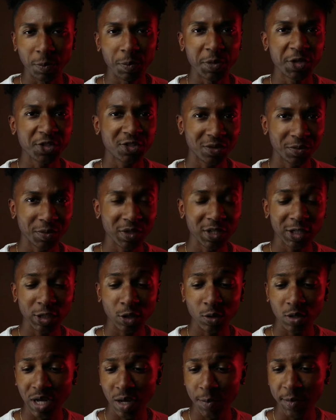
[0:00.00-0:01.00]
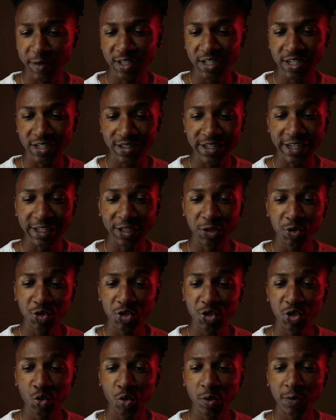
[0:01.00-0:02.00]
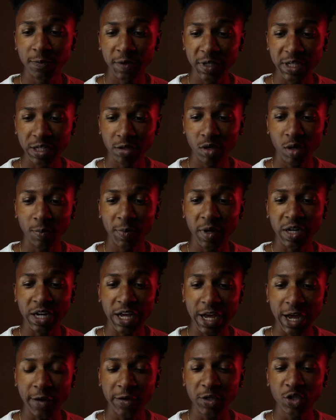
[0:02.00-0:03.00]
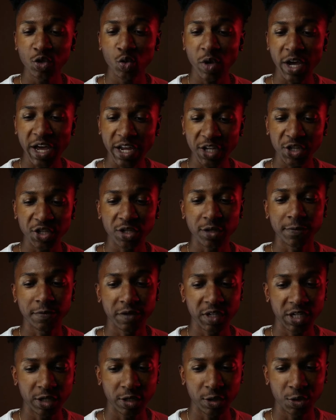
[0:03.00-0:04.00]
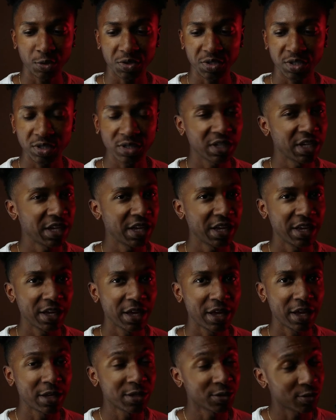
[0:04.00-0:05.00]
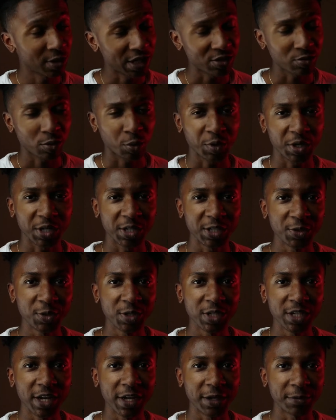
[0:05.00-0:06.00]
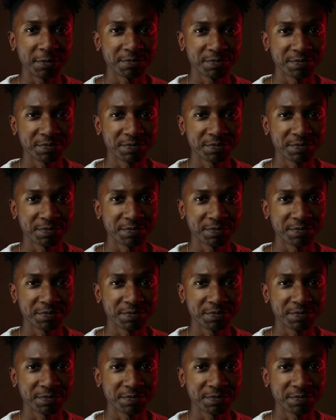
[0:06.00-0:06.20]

Mr. Miklo commented and said you should do a video about how you edit your videos. So that's what we're gonna do today.